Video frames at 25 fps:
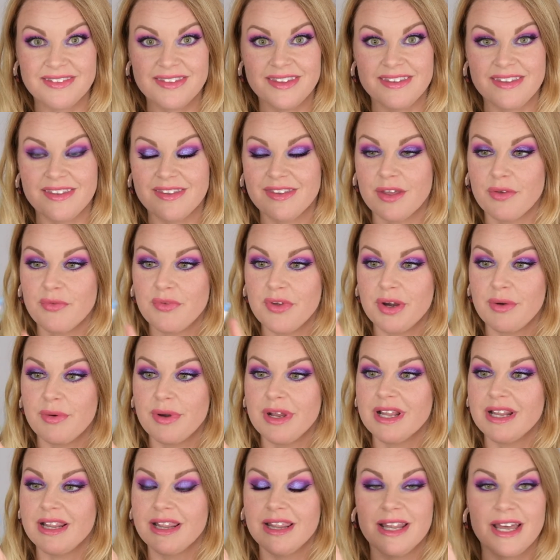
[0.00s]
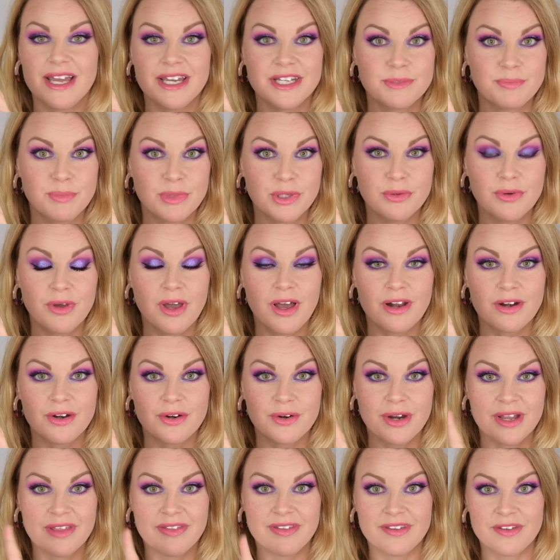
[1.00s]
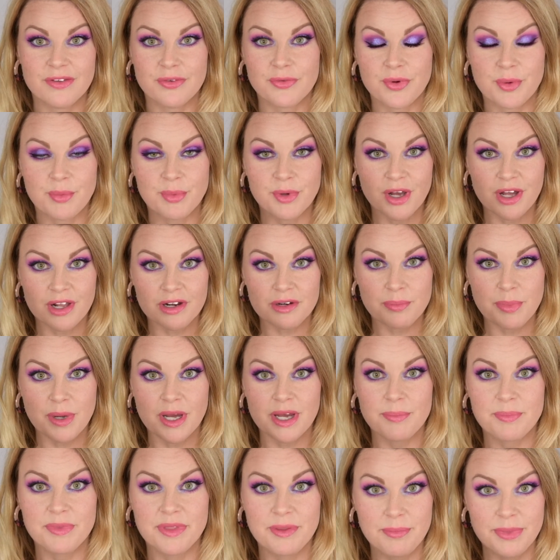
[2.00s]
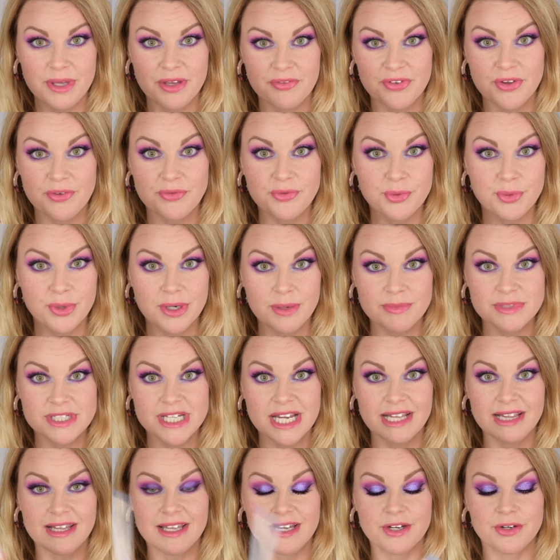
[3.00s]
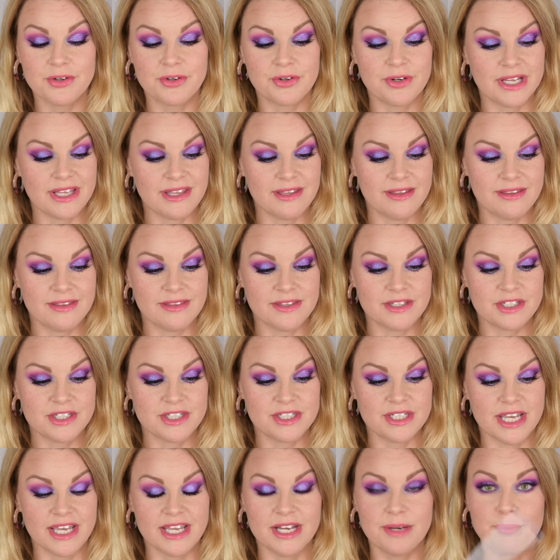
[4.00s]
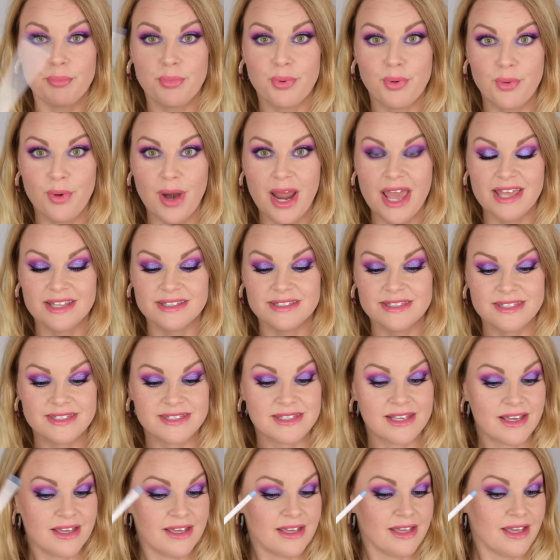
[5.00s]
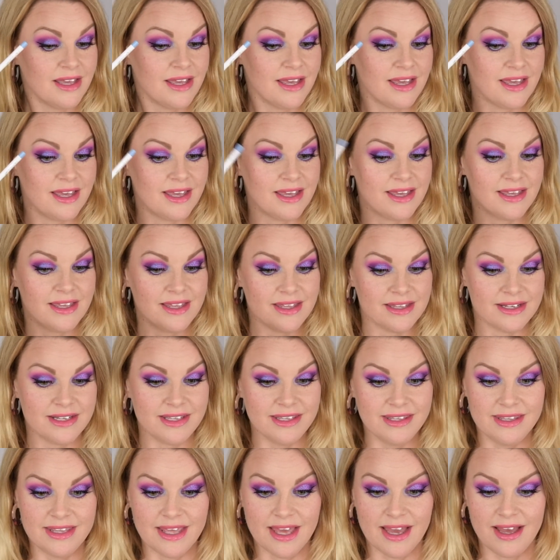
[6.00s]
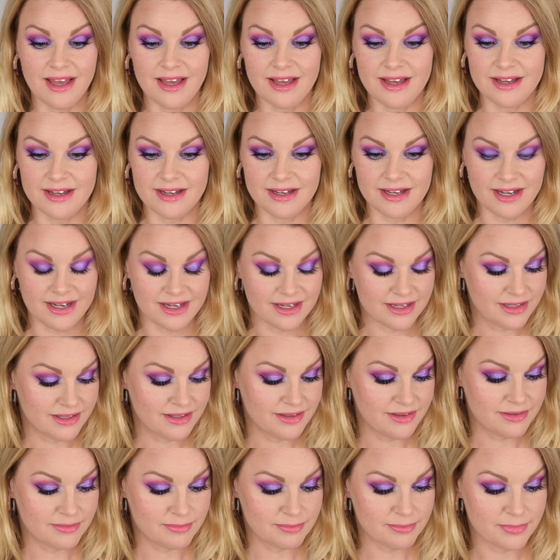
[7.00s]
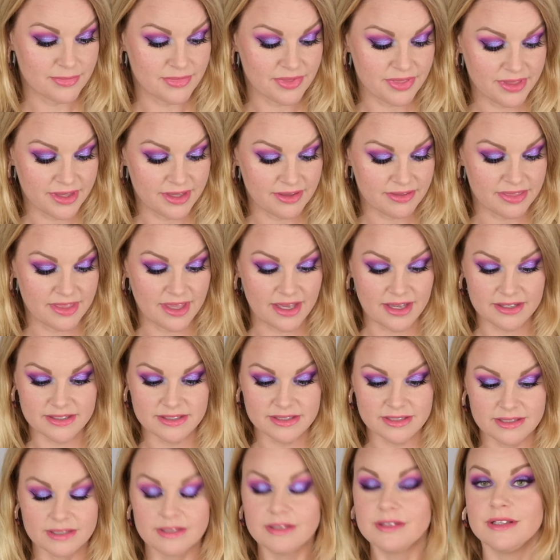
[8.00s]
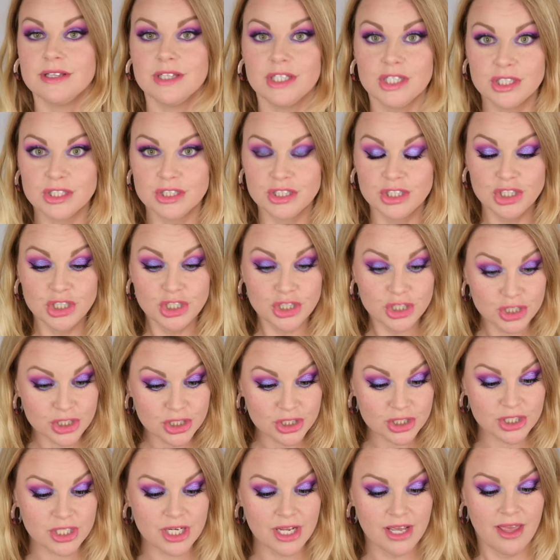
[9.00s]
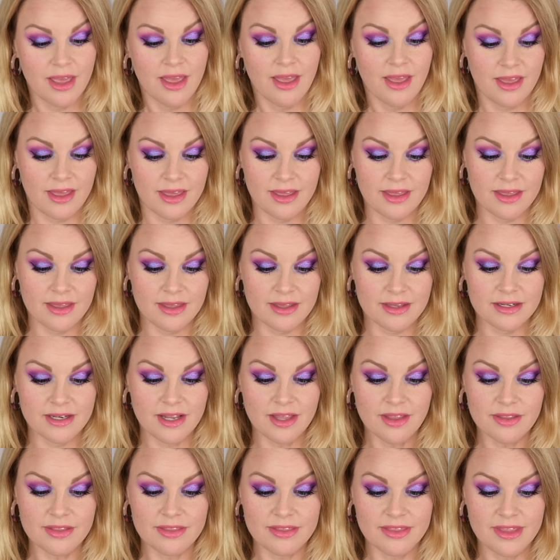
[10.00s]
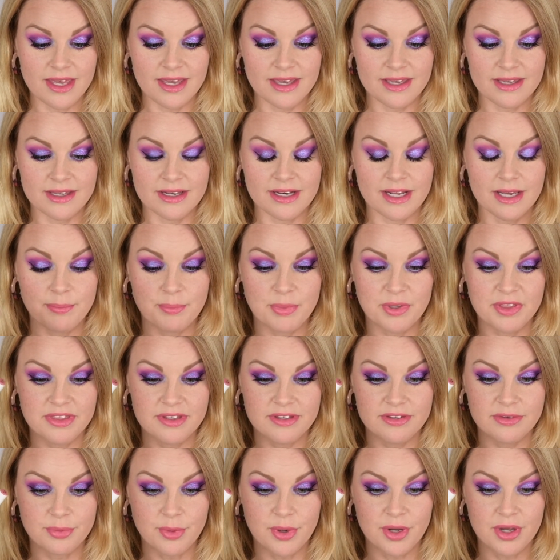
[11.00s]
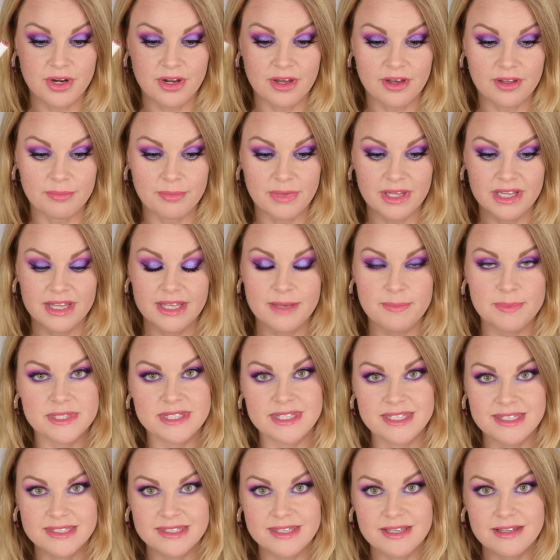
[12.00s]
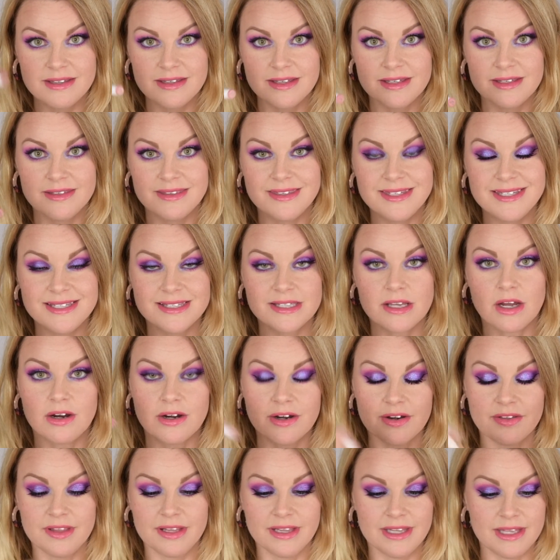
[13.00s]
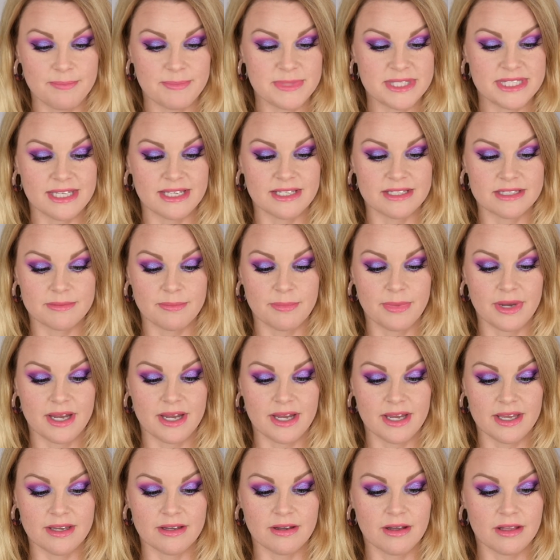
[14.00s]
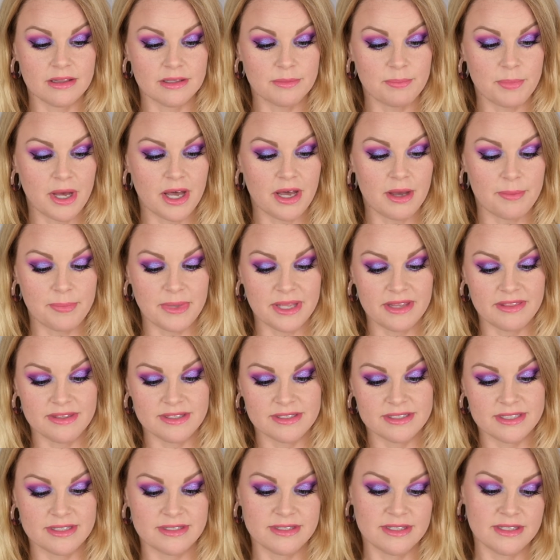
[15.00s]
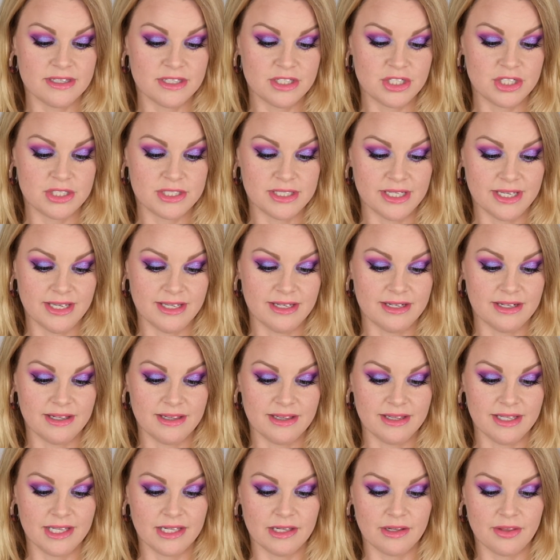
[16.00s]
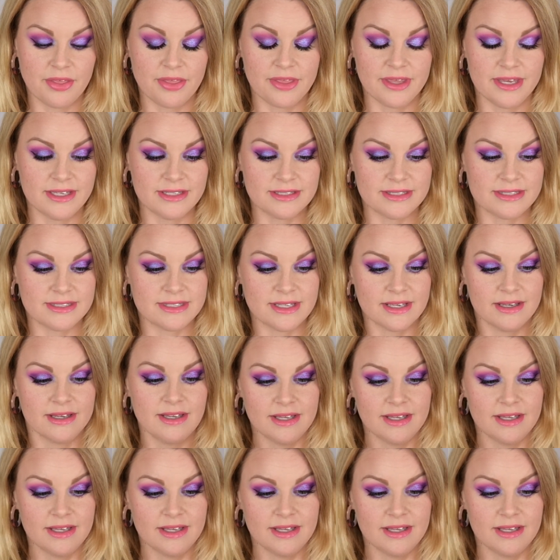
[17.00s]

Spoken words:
This is a very light blue color, and this is from Colourpop, the BFF Cream Gel Liner in the shade Prance. And yeah, I think that looked good. And then I put this one on my lips. These are the lipsticks by Colourpop, and this is in the shade Little Things.